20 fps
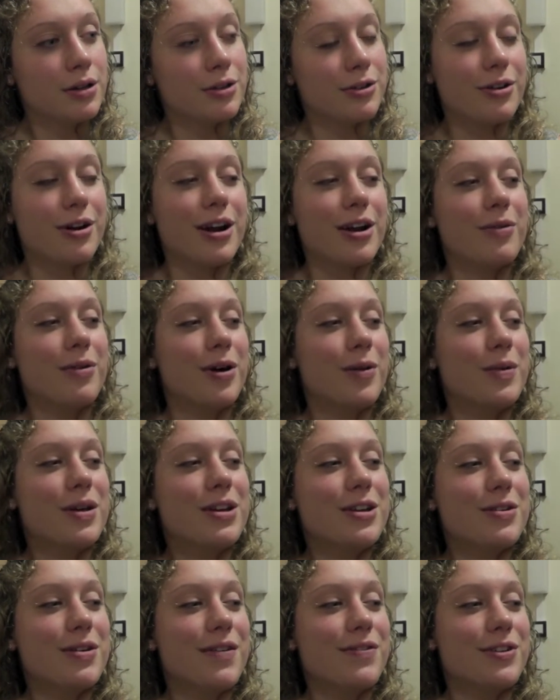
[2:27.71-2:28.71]
Toronto, what did we
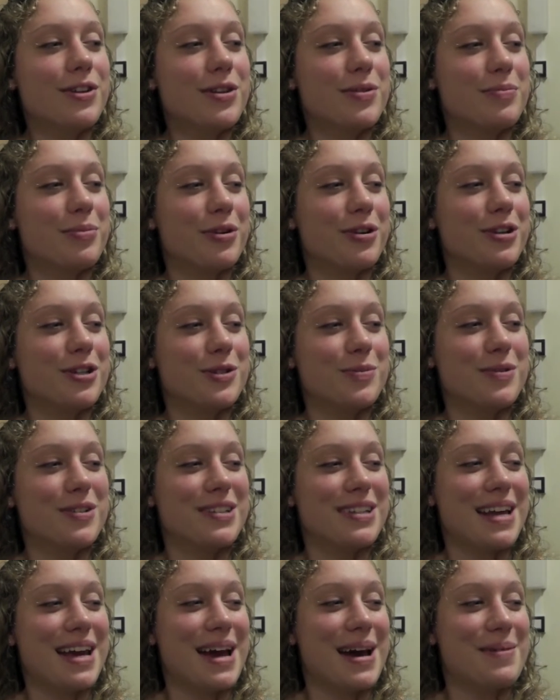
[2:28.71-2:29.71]
do after the British
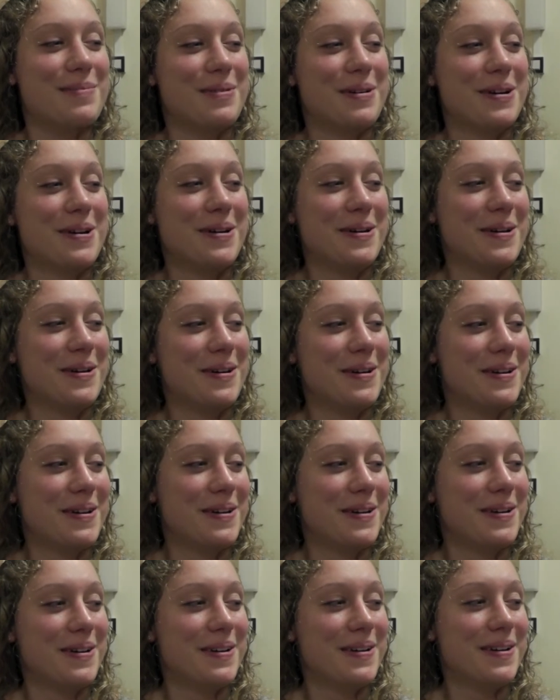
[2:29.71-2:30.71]
Museum?
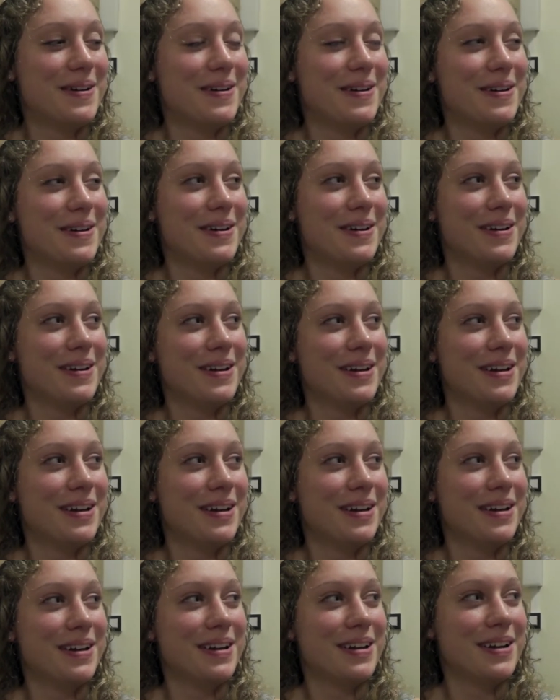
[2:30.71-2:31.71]
We
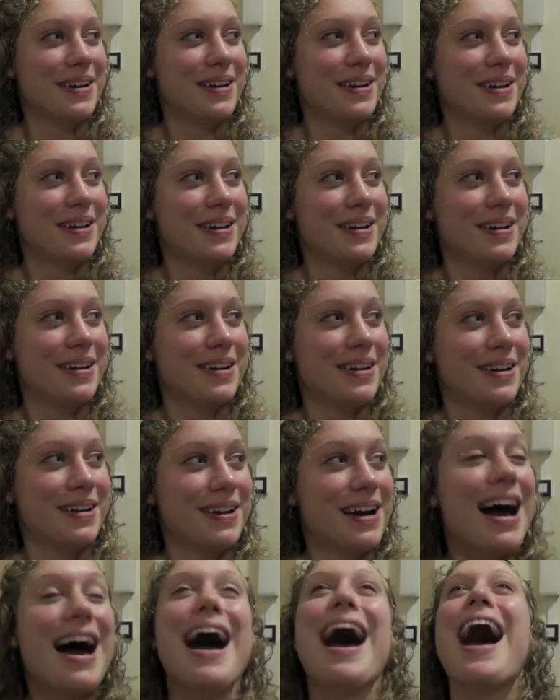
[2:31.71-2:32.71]
went to King's Cross.
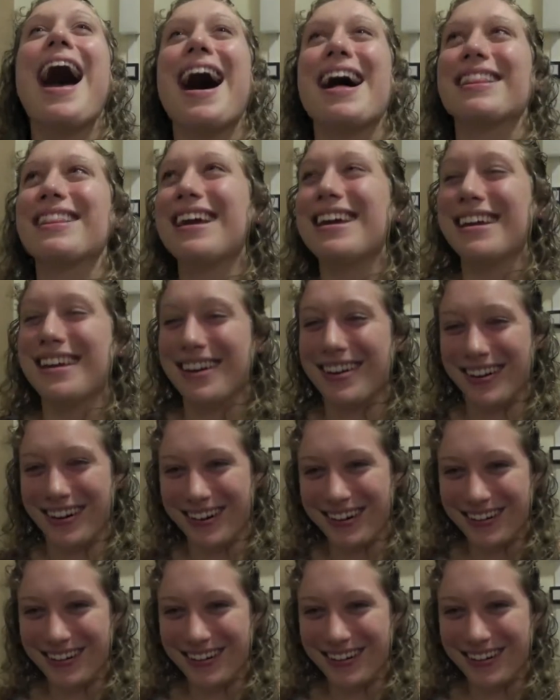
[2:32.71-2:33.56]
Ah, thank you.